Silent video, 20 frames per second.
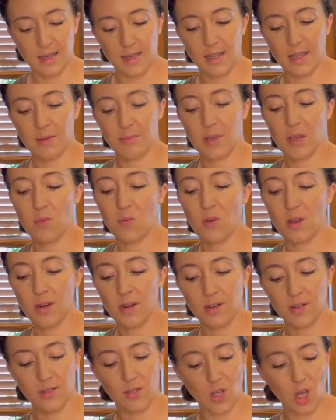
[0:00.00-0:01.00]
And my
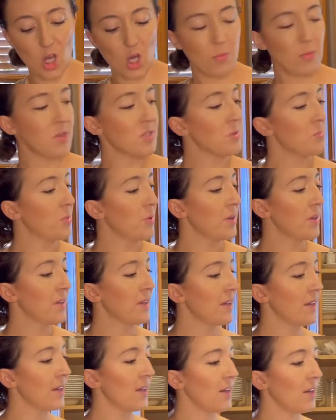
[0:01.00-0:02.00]
water's almost
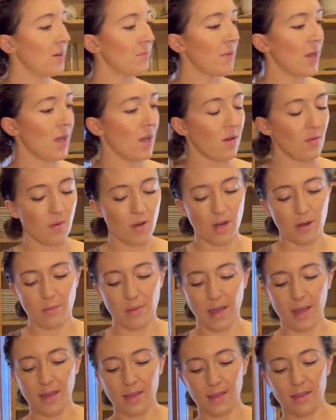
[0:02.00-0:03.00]
boiling here in my hot water
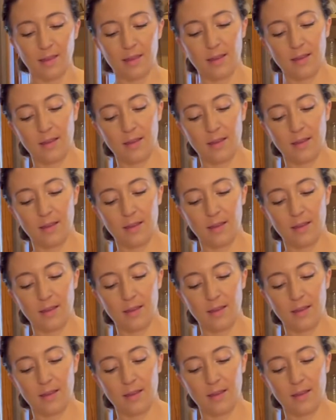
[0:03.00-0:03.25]
bath.